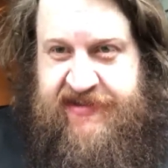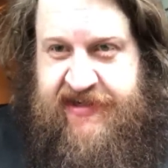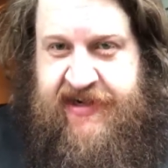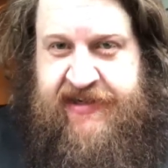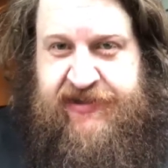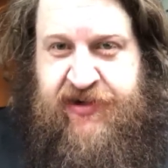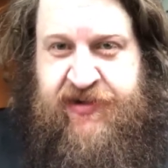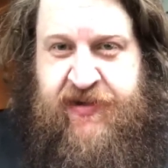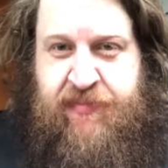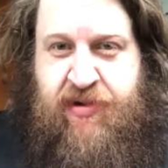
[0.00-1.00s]
Can I
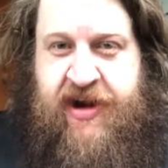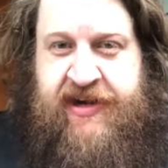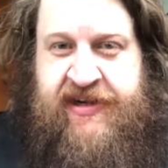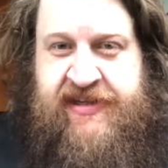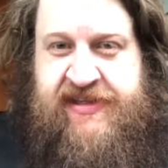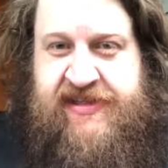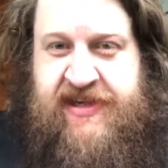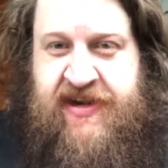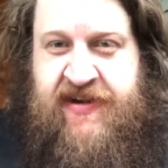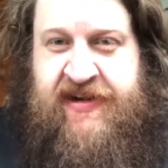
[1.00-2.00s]
turn the brightness
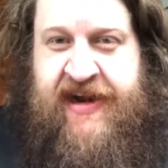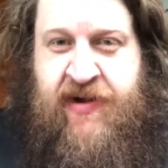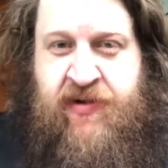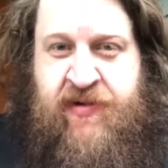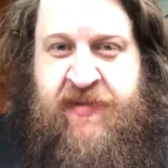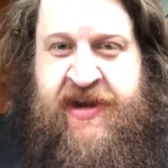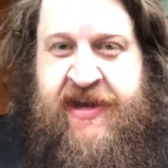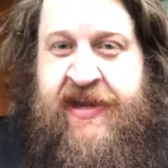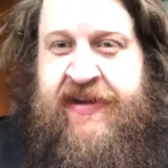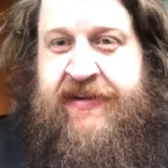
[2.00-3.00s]
down on my
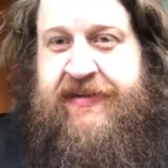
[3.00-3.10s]
end?